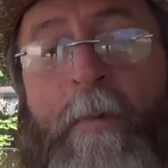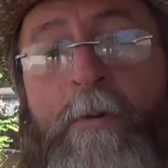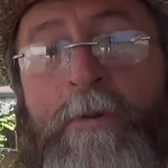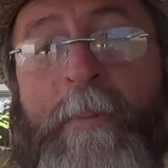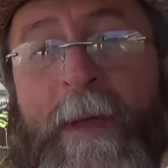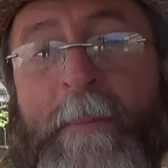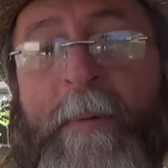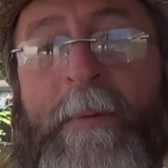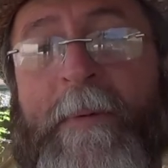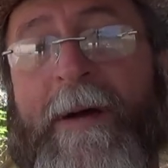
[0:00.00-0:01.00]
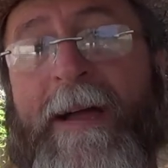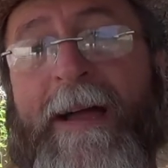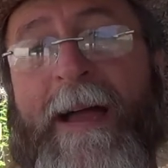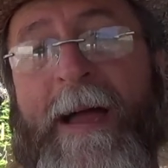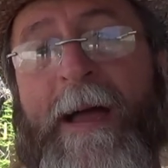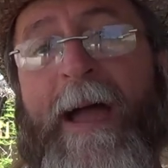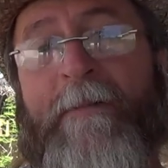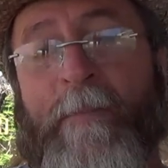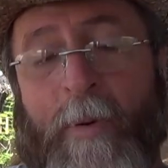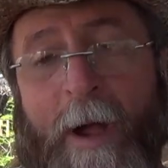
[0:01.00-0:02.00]
Most people
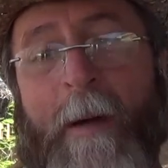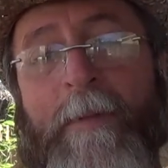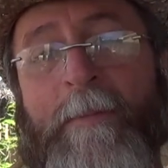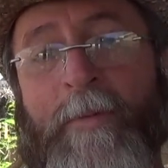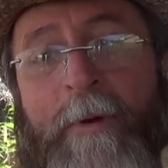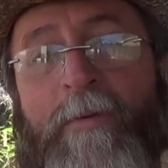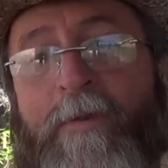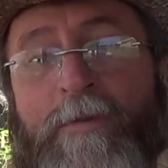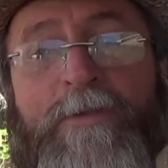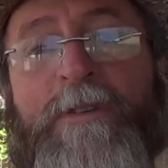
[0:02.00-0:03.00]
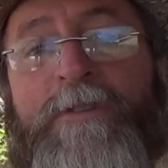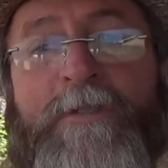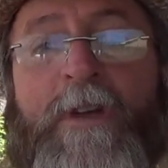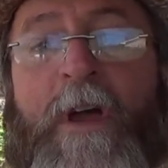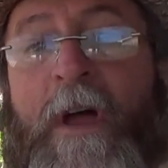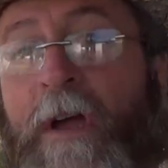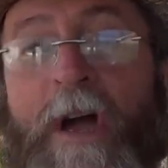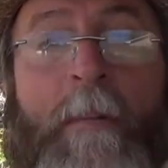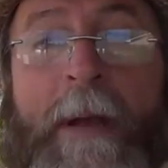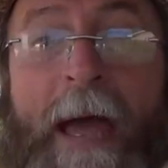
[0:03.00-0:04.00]
have problems with roosters
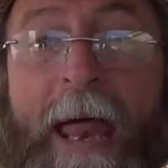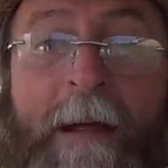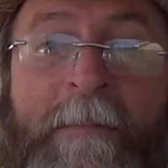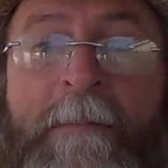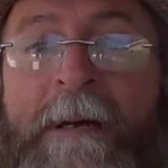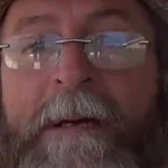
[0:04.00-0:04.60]
coming at them,